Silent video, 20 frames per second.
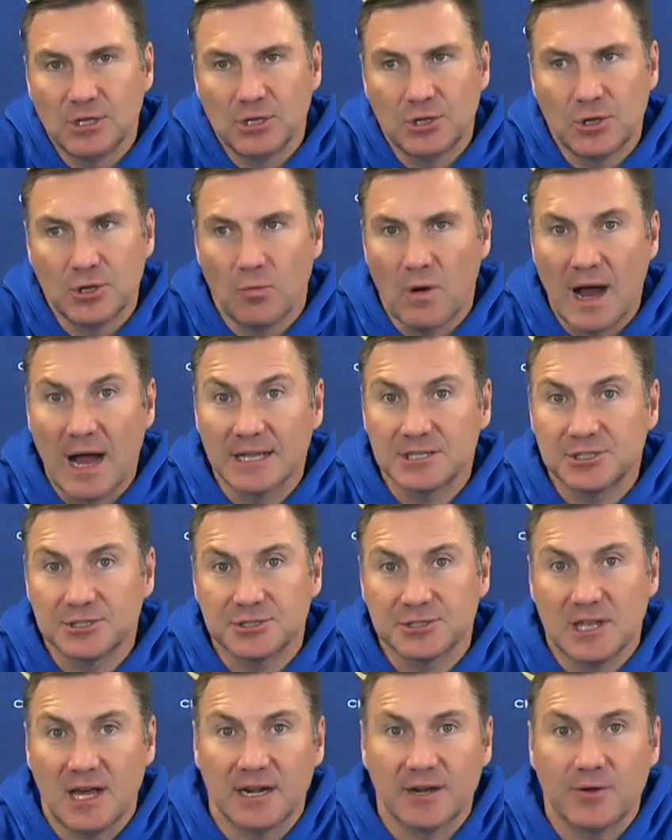You'll watch,
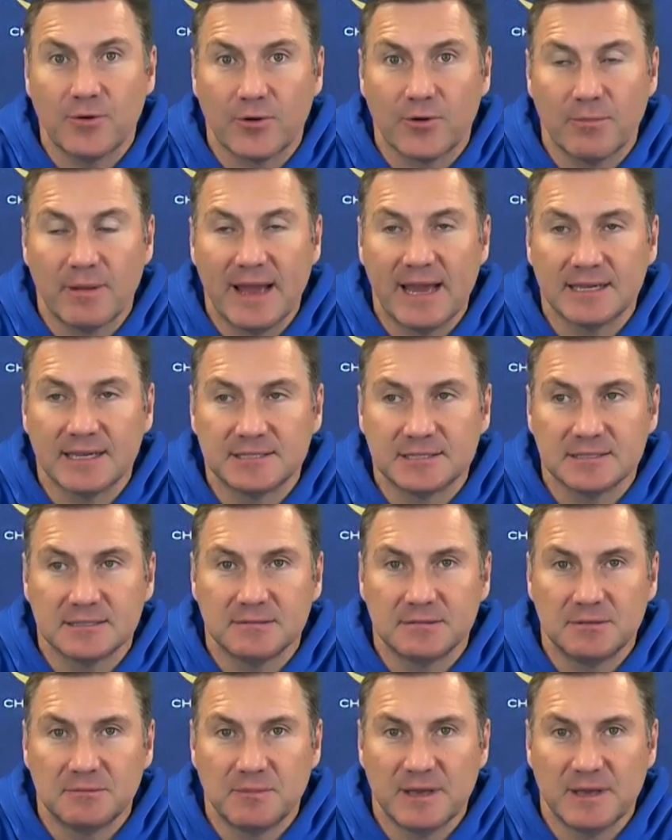there's a lot of quarterbacks. It